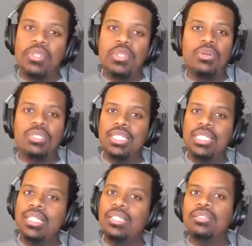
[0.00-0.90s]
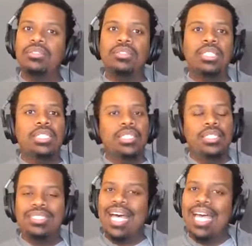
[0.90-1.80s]
It's getting a little
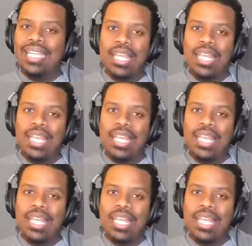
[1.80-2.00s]
tight.